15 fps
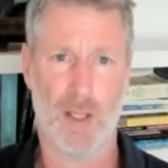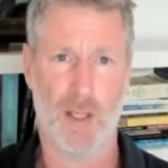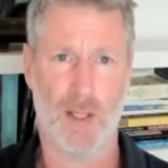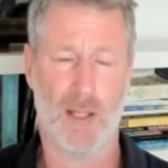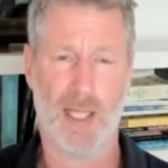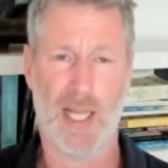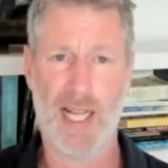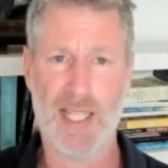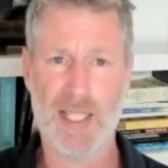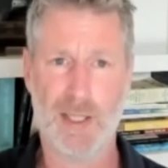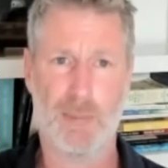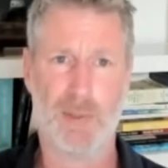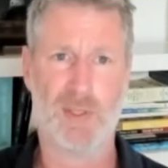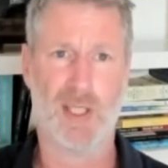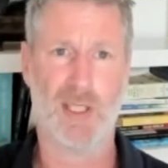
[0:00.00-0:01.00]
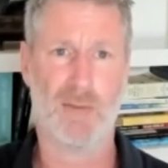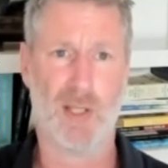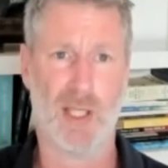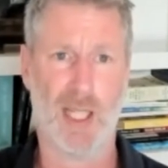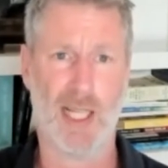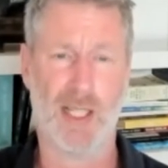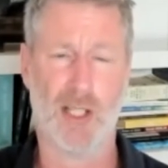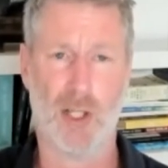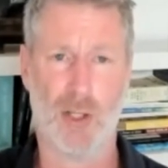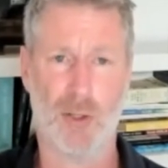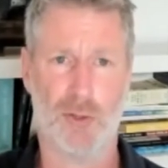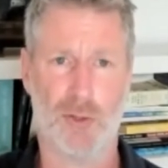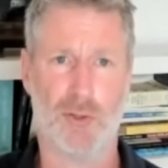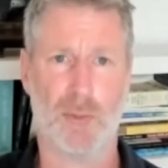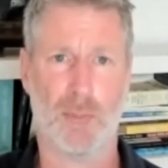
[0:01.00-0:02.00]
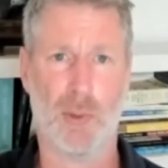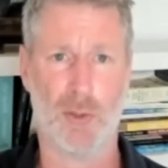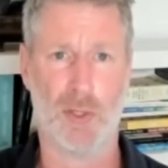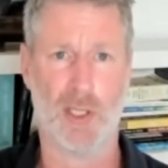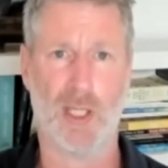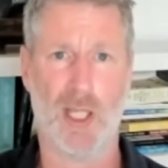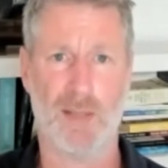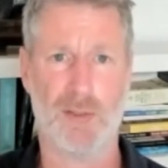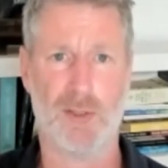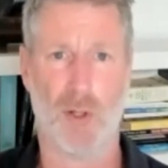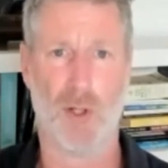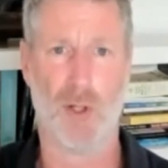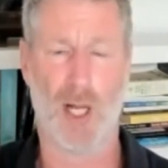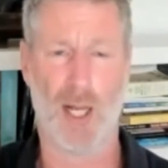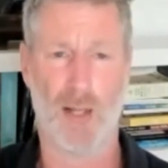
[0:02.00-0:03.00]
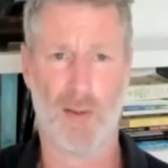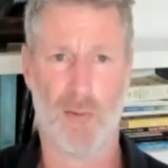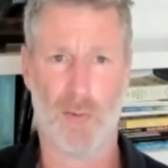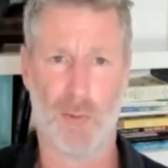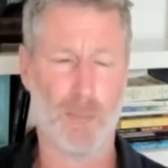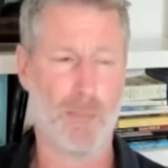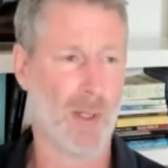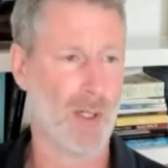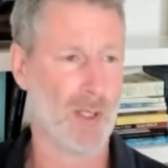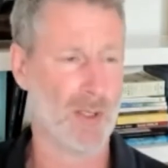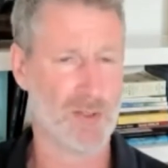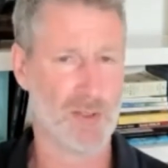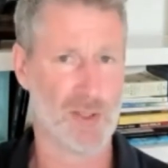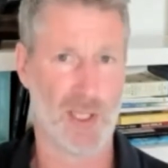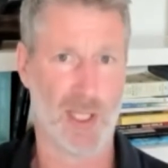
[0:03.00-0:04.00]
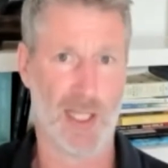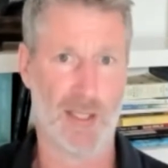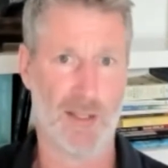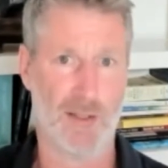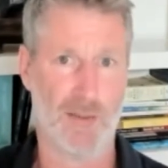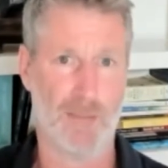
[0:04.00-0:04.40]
Like 80% of our land goes to supporting livestock, either through pasture land